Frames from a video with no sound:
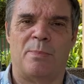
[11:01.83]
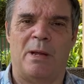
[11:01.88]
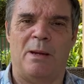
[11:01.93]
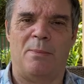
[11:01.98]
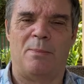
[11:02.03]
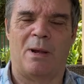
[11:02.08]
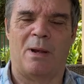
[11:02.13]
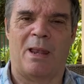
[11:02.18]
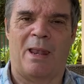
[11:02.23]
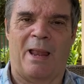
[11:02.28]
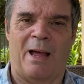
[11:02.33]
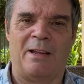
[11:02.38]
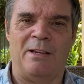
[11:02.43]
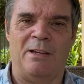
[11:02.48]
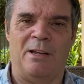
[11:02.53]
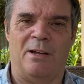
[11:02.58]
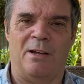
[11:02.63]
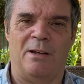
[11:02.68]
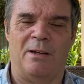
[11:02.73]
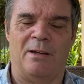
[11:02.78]
people that
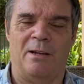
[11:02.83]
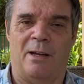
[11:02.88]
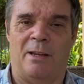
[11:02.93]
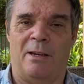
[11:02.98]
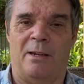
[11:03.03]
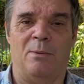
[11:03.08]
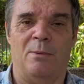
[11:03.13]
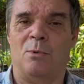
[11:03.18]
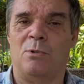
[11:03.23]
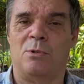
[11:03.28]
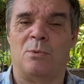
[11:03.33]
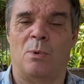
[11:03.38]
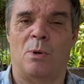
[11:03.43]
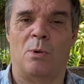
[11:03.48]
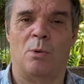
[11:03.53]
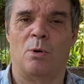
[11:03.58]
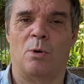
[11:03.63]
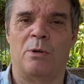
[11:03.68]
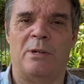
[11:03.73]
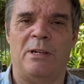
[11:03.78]
year, and we
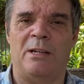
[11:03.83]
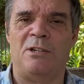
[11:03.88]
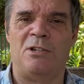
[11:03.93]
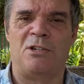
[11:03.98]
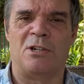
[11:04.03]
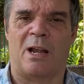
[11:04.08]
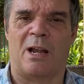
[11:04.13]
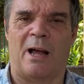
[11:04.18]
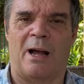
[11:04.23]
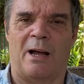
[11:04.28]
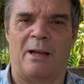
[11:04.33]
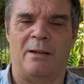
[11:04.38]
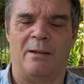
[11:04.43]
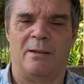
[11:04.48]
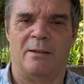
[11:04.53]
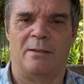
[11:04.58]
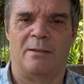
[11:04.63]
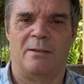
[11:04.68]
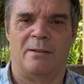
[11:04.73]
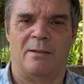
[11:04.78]
were only in July,
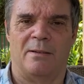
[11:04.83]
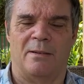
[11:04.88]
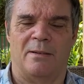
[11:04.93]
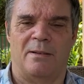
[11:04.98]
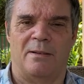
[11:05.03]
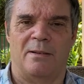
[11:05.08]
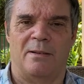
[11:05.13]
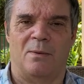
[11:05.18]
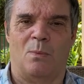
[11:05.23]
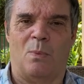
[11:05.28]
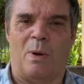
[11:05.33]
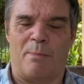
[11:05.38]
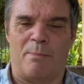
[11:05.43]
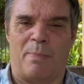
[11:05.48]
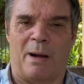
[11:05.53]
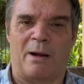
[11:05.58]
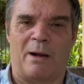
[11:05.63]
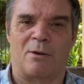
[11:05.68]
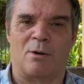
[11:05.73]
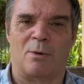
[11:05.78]

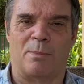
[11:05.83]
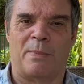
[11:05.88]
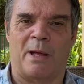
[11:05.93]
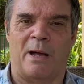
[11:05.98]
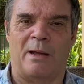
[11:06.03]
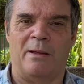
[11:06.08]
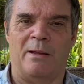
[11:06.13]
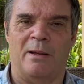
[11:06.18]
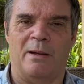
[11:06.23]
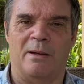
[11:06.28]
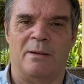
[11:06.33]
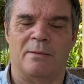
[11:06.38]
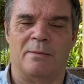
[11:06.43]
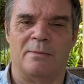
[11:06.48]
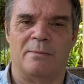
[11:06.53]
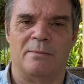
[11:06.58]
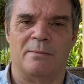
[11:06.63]
went bankrupt that year.